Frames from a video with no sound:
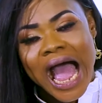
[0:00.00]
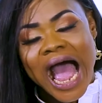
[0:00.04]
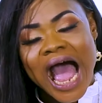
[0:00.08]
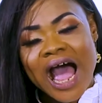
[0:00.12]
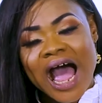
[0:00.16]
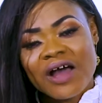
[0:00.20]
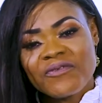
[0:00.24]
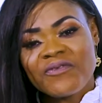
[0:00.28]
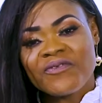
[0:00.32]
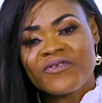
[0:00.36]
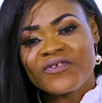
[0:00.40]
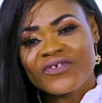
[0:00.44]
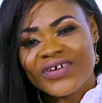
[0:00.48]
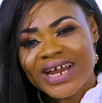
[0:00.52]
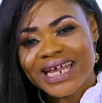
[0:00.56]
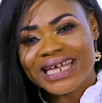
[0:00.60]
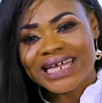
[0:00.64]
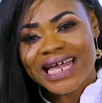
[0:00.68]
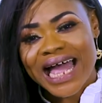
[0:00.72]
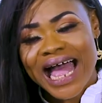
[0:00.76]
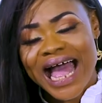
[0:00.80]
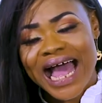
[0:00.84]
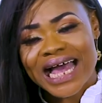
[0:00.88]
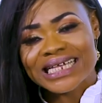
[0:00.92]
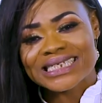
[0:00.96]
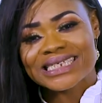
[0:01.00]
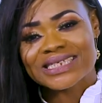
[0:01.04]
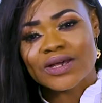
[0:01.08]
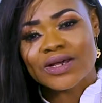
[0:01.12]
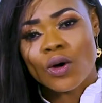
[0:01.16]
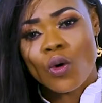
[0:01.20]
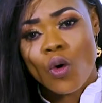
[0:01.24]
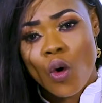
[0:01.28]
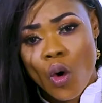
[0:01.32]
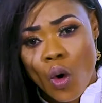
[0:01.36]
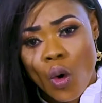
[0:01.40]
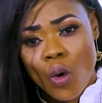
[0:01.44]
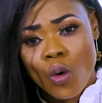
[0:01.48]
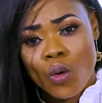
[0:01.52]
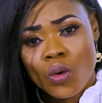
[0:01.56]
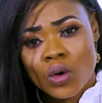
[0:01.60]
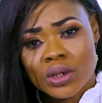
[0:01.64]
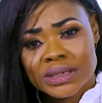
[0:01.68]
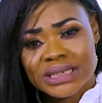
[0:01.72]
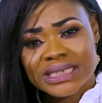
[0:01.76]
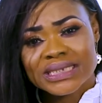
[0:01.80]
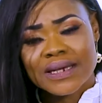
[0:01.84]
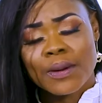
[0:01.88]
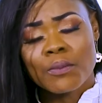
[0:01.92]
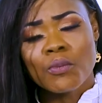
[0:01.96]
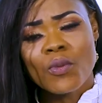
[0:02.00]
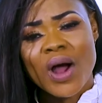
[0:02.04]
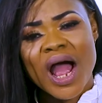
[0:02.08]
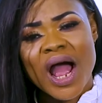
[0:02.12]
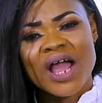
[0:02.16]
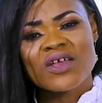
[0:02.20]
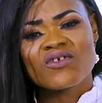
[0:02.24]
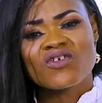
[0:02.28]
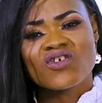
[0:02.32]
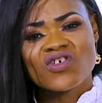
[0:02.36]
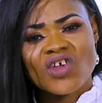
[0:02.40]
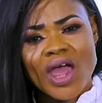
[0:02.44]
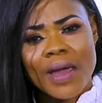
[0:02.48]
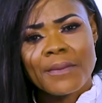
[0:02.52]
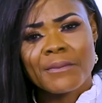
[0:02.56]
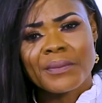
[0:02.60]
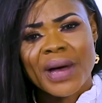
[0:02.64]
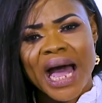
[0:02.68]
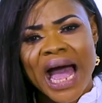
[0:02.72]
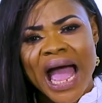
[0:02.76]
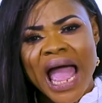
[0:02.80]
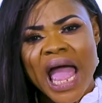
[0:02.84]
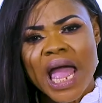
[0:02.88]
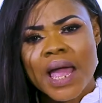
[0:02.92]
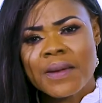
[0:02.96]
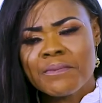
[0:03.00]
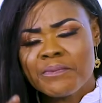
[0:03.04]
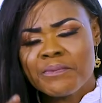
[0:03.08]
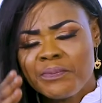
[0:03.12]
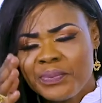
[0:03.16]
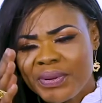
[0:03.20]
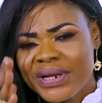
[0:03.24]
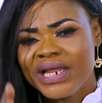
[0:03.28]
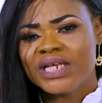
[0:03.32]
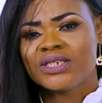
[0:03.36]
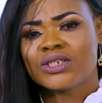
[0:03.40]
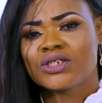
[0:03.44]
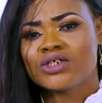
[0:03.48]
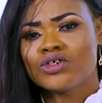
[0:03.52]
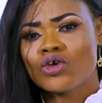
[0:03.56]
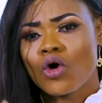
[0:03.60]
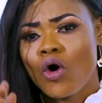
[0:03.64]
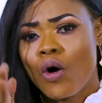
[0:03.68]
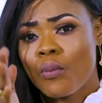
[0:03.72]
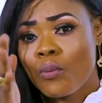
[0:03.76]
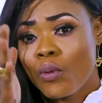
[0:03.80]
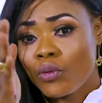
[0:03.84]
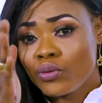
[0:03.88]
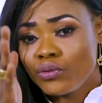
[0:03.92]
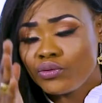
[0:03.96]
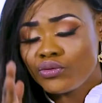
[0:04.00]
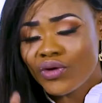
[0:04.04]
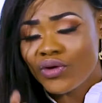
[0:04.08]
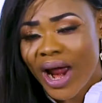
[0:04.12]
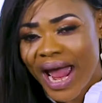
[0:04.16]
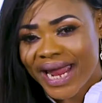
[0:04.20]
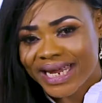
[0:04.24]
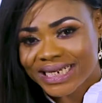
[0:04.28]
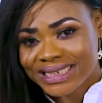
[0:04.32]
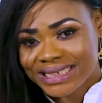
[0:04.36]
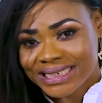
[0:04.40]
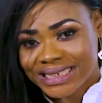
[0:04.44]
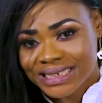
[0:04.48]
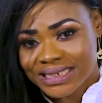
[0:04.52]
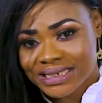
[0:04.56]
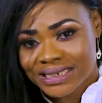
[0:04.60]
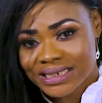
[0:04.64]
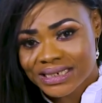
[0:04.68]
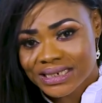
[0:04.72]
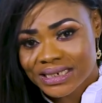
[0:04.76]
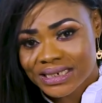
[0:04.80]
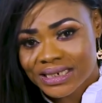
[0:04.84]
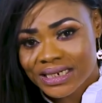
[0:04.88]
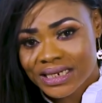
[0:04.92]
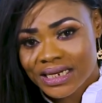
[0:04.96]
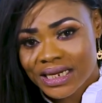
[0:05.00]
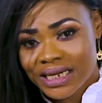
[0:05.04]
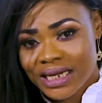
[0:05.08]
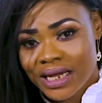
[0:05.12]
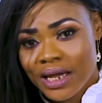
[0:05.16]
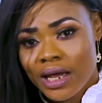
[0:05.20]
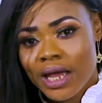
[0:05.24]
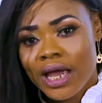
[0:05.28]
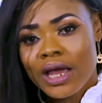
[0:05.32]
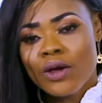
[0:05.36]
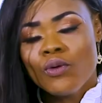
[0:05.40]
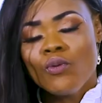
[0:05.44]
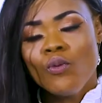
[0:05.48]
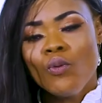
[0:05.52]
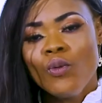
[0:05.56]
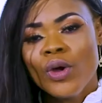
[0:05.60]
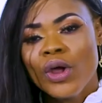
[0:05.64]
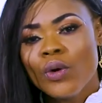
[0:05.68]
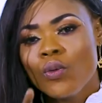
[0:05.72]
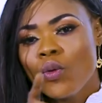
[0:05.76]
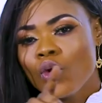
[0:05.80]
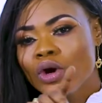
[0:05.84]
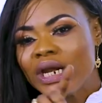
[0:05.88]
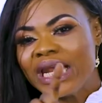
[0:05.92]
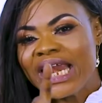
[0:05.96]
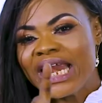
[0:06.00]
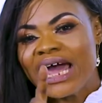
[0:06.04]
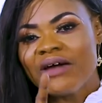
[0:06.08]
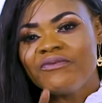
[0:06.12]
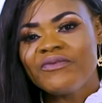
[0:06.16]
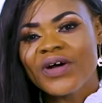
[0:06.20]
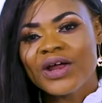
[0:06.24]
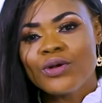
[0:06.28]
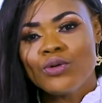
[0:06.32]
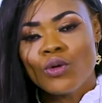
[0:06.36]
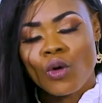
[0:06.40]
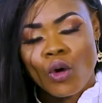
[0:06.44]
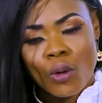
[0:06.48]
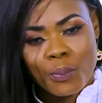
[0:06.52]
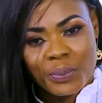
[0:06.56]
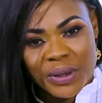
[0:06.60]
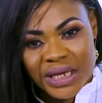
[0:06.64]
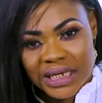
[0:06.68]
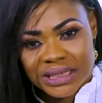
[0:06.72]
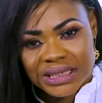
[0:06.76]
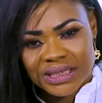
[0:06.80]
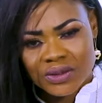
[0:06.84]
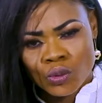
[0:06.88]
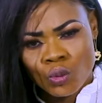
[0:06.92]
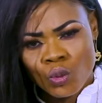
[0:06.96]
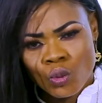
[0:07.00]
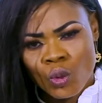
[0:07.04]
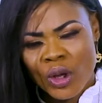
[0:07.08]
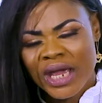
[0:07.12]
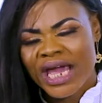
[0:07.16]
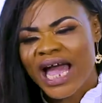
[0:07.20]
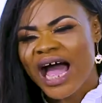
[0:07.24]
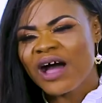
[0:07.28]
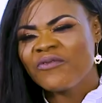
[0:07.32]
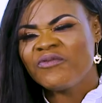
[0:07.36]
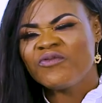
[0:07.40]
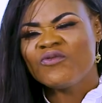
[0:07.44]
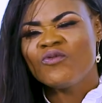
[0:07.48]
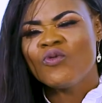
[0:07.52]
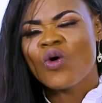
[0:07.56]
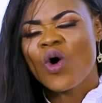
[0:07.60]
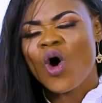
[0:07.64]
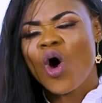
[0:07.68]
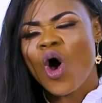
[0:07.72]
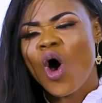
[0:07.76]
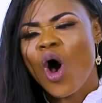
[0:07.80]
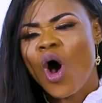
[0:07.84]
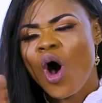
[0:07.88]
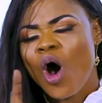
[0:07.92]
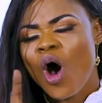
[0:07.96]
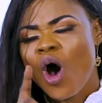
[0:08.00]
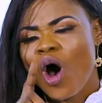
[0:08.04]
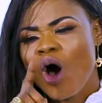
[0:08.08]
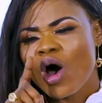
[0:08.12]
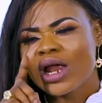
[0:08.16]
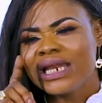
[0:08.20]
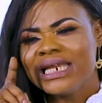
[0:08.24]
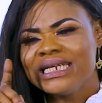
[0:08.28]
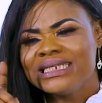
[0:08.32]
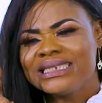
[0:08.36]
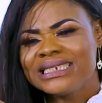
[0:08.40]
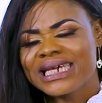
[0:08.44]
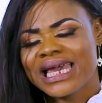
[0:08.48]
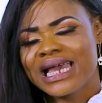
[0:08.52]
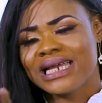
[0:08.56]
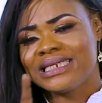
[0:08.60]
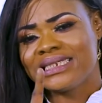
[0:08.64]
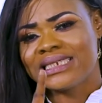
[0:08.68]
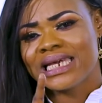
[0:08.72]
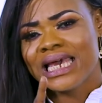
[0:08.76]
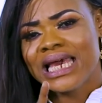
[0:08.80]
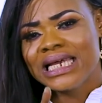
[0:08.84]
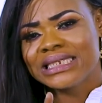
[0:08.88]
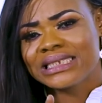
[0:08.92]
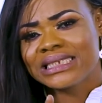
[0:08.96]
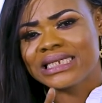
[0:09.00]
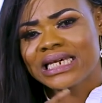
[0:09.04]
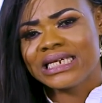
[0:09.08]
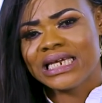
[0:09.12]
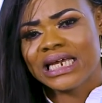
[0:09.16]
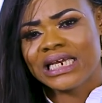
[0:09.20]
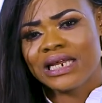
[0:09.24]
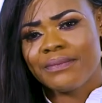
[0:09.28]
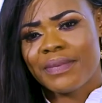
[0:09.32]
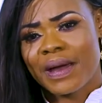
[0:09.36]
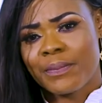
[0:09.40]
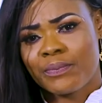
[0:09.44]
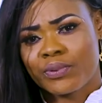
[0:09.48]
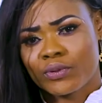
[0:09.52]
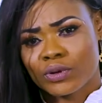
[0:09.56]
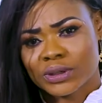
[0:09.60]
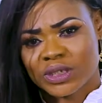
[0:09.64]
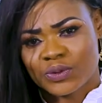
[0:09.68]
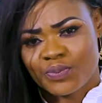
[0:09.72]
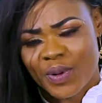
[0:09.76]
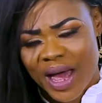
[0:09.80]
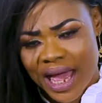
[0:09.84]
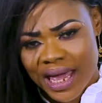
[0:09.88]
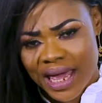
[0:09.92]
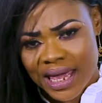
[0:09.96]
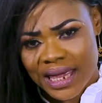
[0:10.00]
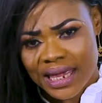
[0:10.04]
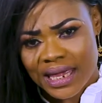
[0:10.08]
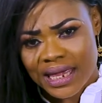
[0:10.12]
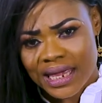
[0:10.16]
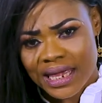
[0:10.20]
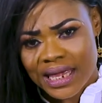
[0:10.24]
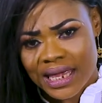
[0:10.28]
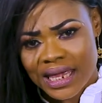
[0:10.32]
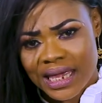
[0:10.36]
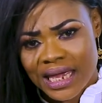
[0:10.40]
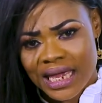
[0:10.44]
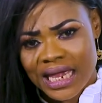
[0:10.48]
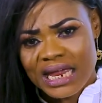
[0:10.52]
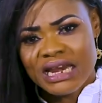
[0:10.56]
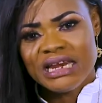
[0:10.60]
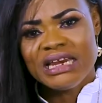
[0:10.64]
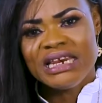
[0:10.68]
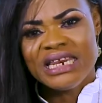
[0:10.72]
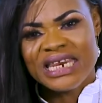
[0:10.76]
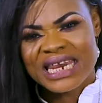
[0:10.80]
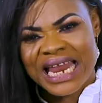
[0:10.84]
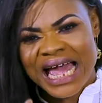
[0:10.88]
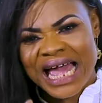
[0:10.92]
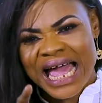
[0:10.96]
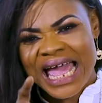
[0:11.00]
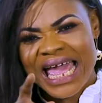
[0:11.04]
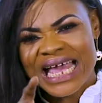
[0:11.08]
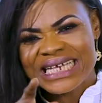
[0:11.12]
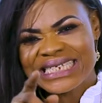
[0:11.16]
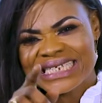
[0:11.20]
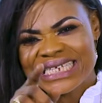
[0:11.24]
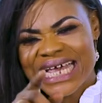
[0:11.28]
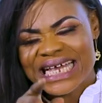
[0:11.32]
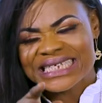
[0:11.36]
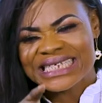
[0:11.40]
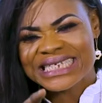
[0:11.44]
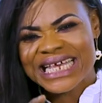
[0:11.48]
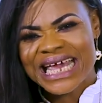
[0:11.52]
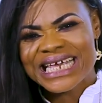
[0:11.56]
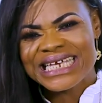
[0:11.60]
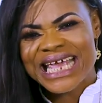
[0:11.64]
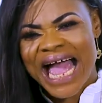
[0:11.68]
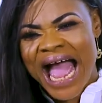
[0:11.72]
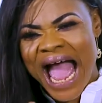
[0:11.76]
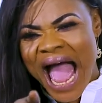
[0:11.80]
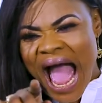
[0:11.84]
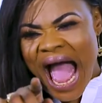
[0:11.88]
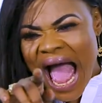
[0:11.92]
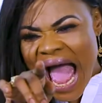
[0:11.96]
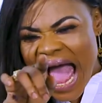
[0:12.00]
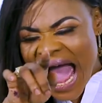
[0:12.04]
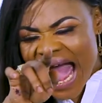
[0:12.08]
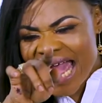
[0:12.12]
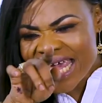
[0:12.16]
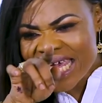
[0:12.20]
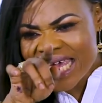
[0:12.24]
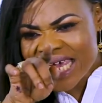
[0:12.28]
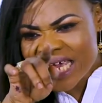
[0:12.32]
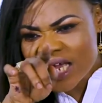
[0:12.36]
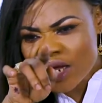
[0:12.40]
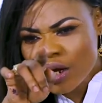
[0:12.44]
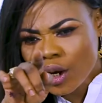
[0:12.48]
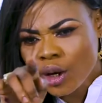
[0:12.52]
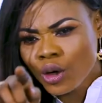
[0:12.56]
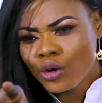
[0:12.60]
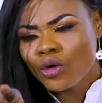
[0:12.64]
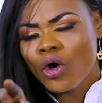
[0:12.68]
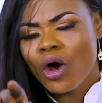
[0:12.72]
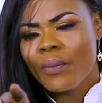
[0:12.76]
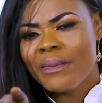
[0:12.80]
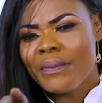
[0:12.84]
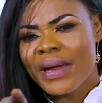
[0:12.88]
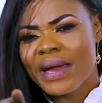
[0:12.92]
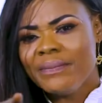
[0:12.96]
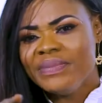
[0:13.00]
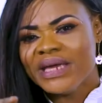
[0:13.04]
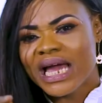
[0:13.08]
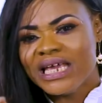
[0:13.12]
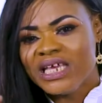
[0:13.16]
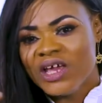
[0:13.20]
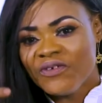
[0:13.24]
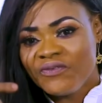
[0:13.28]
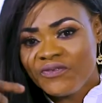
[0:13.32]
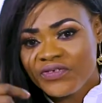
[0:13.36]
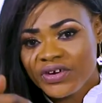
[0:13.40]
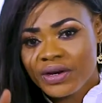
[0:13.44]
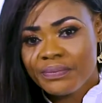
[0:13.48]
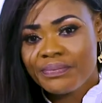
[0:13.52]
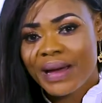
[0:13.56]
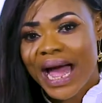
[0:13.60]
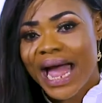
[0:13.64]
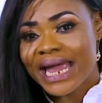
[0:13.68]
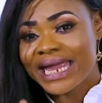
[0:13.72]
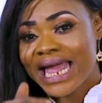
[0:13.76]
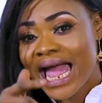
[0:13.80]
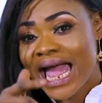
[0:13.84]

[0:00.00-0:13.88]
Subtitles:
Africa as a whole se man share ma emplace o mo right we will never know peace we have war all it takes say ye de be prosper na esan se ya I ignore baby, you free by